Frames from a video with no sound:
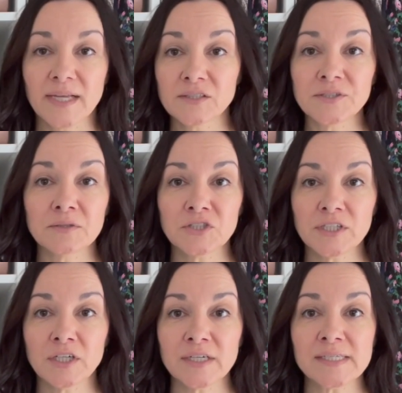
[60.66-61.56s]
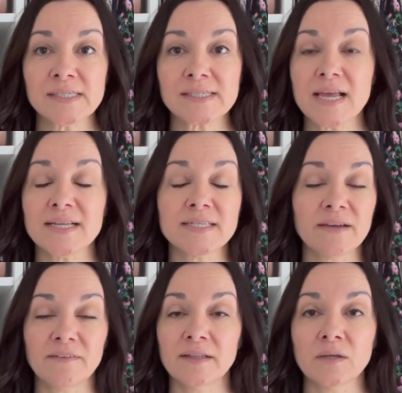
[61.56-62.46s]
to toe sheer is
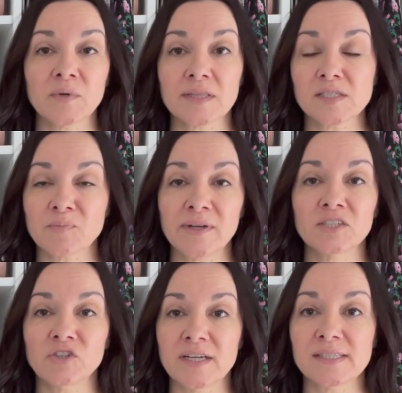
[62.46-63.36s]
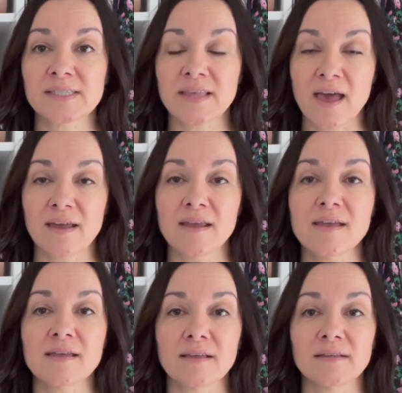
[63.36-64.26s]
definitely one of the spring trends that
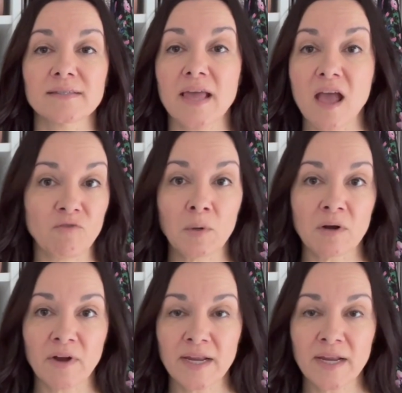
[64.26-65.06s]
is everywhere right